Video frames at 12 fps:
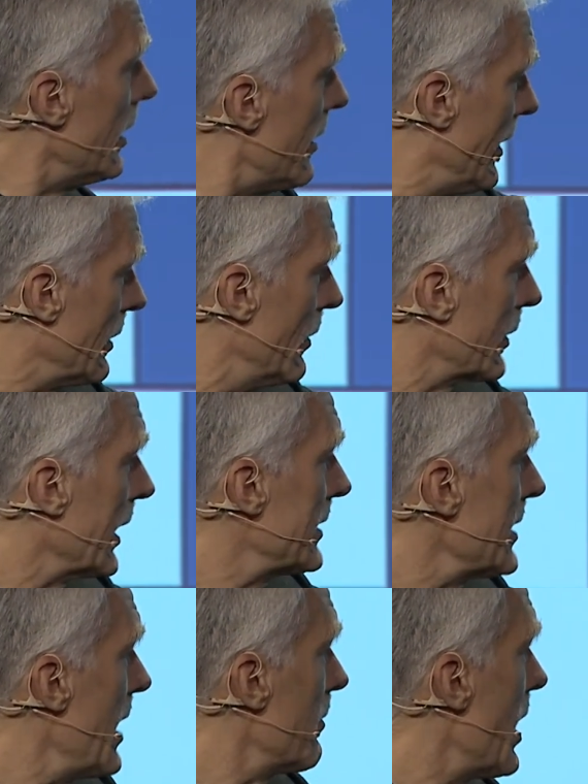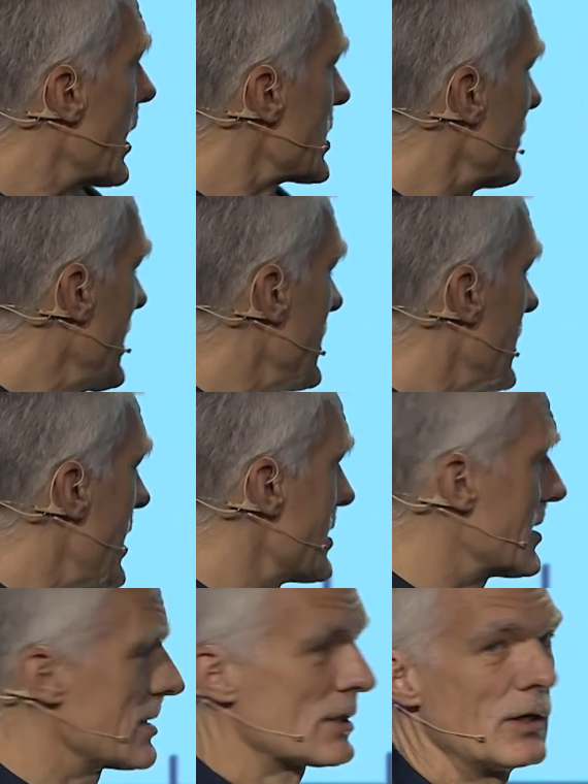When you look at Denmark, Sweden, that is
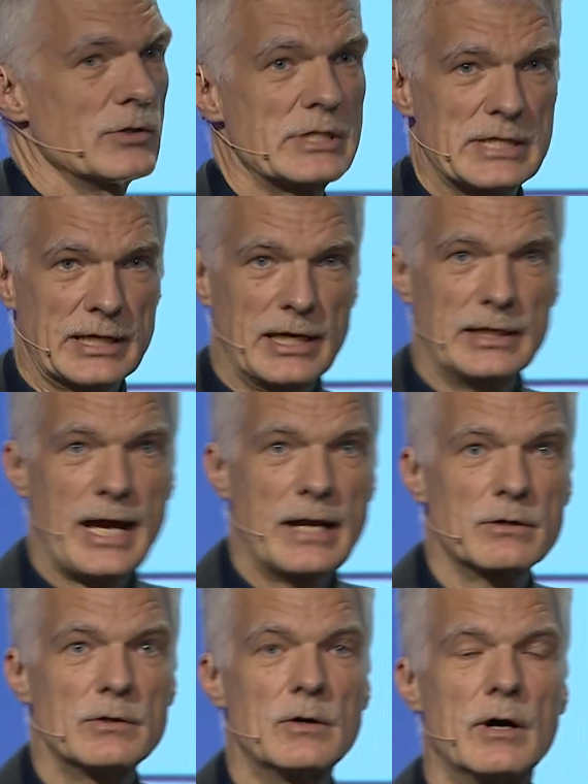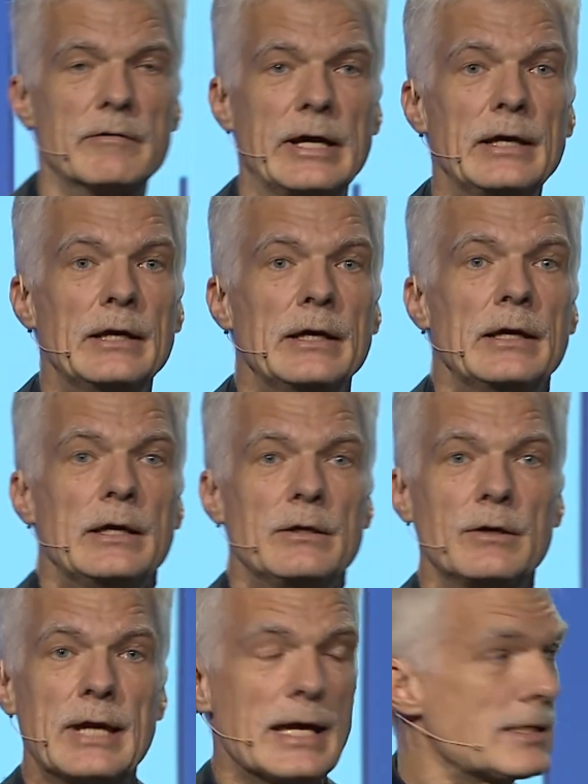as close as I can get to Norway,
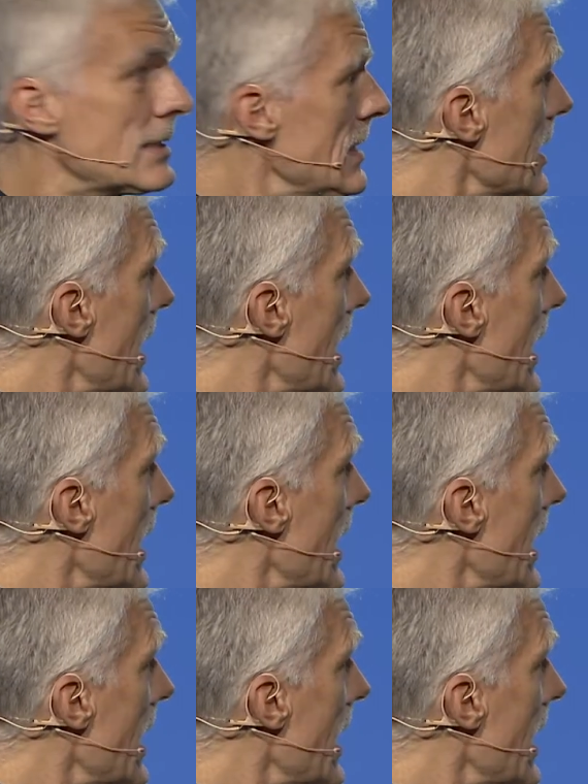you can see